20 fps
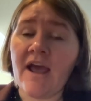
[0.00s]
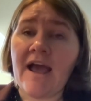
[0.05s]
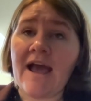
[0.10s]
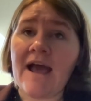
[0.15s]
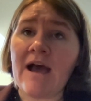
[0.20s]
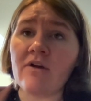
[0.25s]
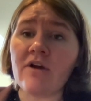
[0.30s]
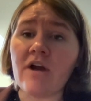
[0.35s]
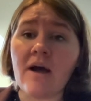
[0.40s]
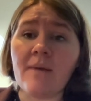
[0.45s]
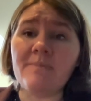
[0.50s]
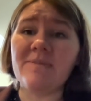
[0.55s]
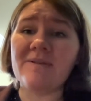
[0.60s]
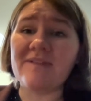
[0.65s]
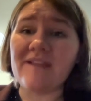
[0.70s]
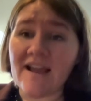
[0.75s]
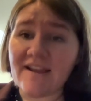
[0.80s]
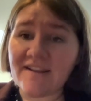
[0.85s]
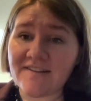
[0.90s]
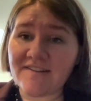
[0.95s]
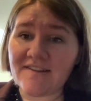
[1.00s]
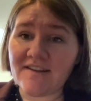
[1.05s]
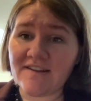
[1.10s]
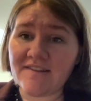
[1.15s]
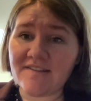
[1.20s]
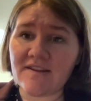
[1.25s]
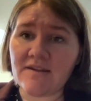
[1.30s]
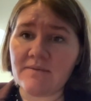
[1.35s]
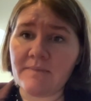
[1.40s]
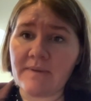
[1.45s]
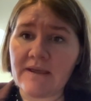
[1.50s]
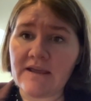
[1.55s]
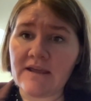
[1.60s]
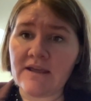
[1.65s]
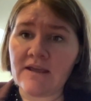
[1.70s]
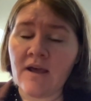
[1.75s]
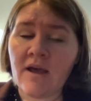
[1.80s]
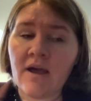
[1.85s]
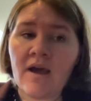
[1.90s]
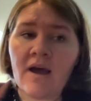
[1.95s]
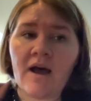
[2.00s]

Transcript: how complex things can be.